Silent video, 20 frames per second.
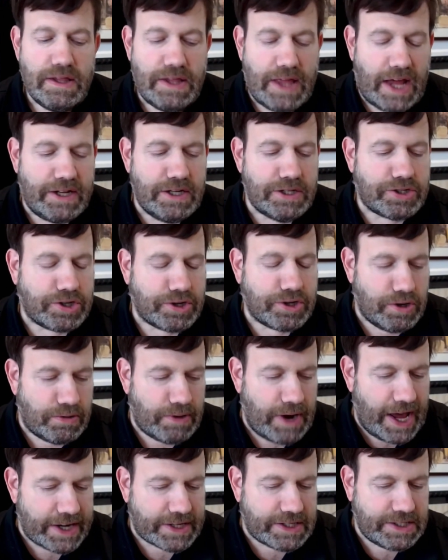That is
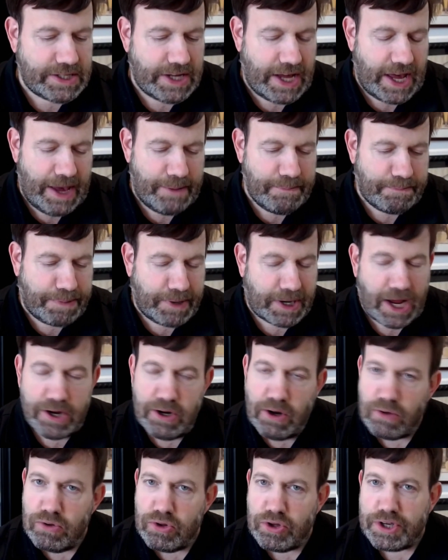correct. But I
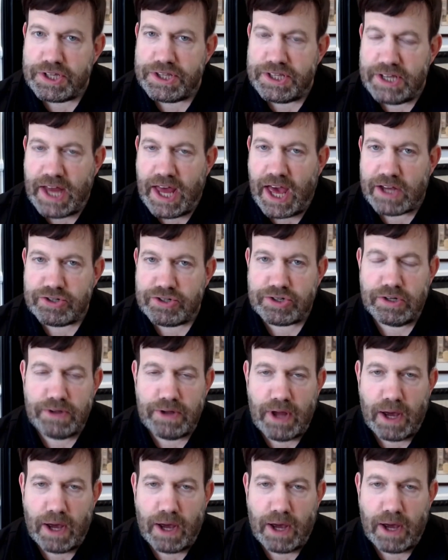don't look at the national